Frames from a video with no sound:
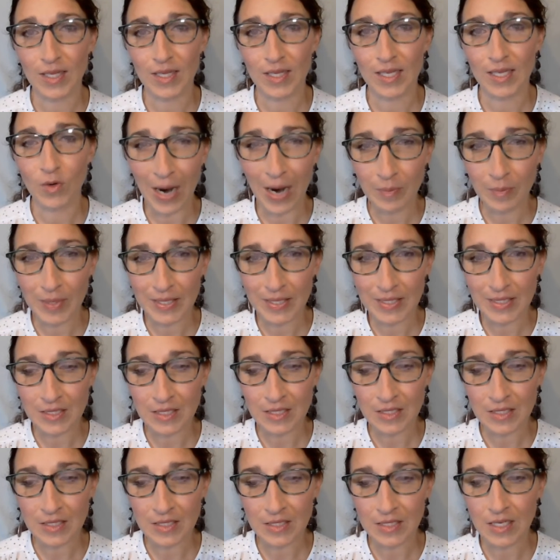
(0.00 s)
really
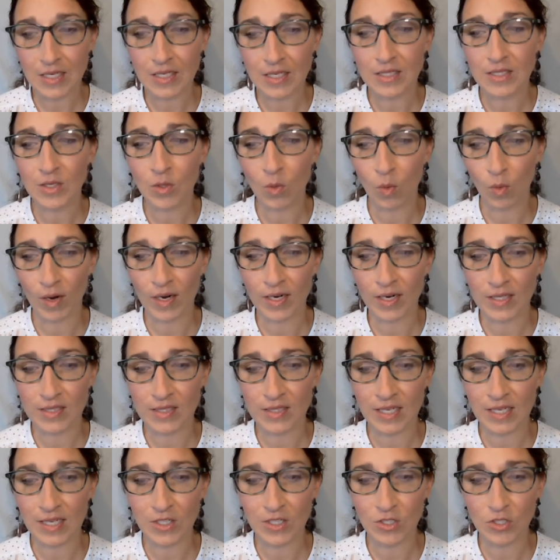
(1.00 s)
focused on empowering
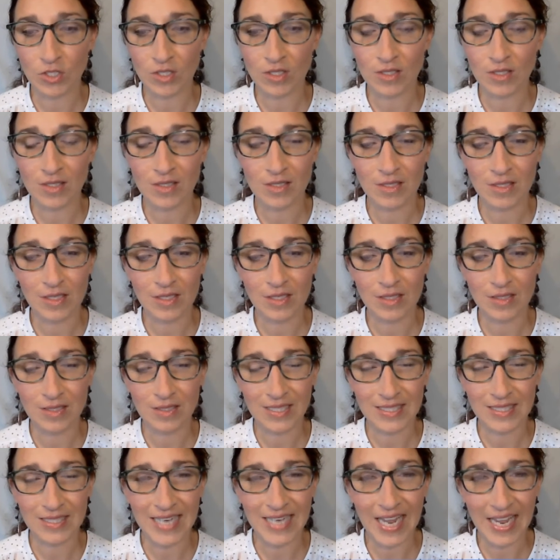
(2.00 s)
businesses and
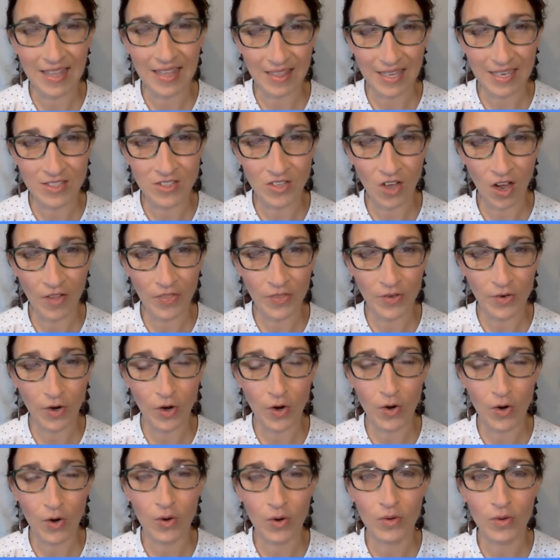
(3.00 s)
organizations to, to
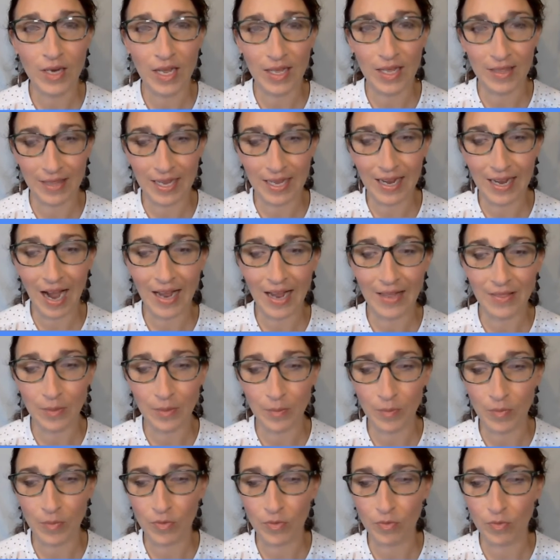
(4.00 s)
take things on their own
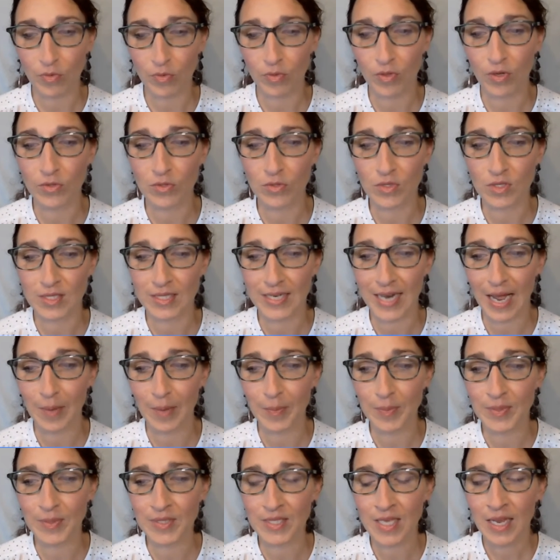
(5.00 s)
and they guide them through
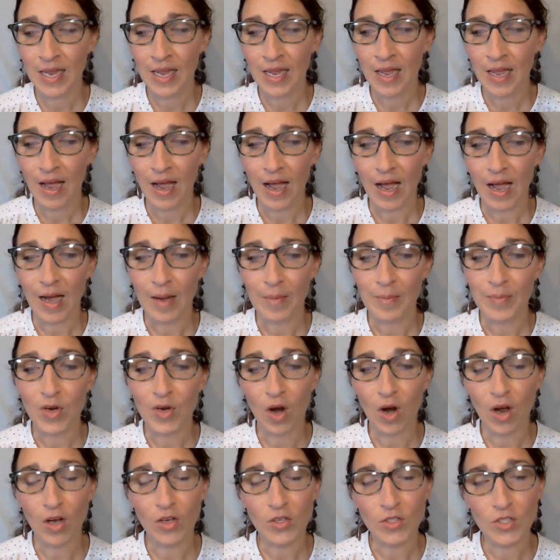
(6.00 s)
those steps.
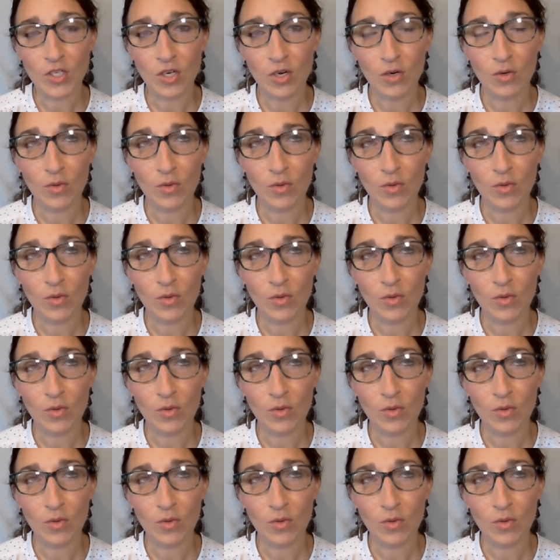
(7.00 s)
Um, they're